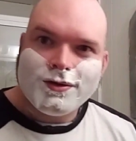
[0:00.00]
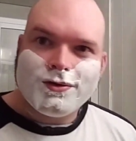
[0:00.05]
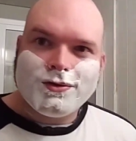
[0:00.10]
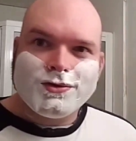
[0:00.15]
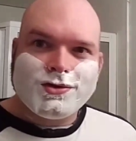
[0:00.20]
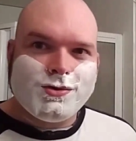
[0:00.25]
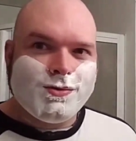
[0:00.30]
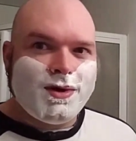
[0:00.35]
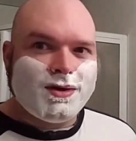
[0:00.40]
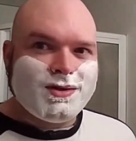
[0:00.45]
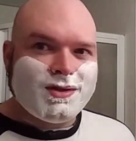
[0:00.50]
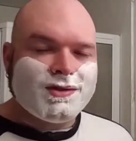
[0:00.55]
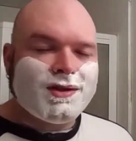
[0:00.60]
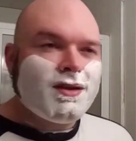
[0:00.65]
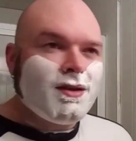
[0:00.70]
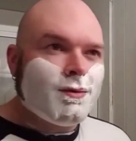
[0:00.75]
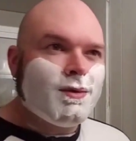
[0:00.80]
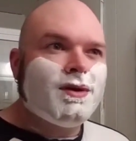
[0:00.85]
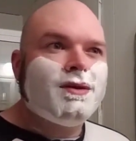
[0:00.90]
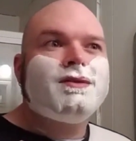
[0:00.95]
to go through 2 ounces
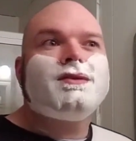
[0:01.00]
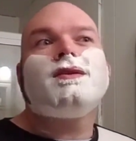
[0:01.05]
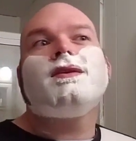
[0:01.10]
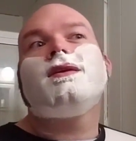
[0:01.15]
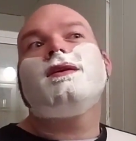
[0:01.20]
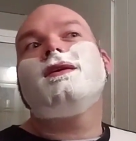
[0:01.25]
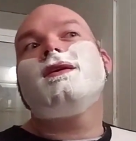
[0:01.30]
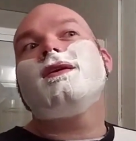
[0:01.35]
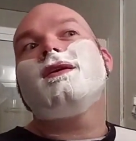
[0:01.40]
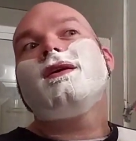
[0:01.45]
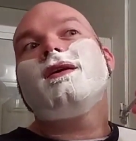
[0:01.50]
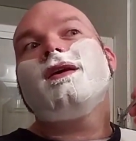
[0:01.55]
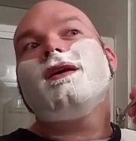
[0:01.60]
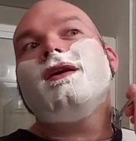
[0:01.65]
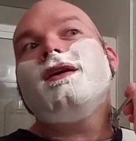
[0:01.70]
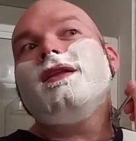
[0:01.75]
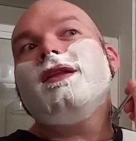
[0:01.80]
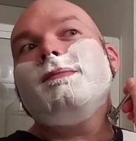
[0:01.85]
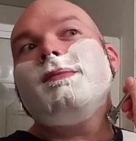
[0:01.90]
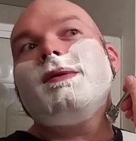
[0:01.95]
anyways.
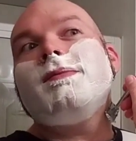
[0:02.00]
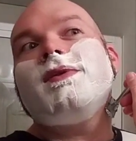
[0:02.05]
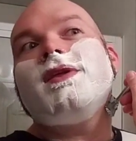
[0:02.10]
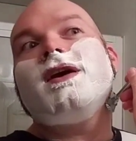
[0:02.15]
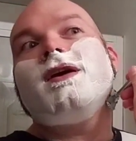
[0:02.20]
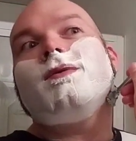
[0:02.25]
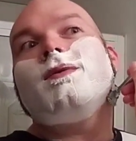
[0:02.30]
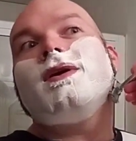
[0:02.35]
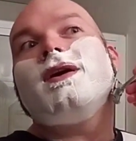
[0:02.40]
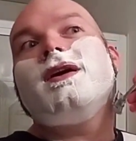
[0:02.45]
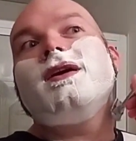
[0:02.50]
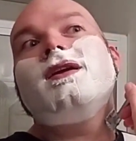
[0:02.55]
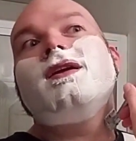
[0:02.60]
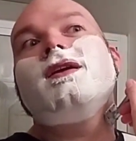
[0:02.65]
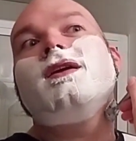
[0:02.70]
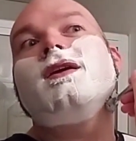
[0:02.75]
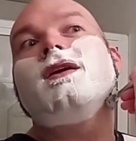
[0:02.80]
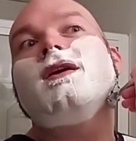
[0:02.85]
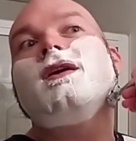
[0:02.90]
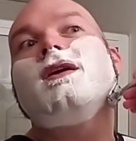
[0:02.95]
And then maybe that way,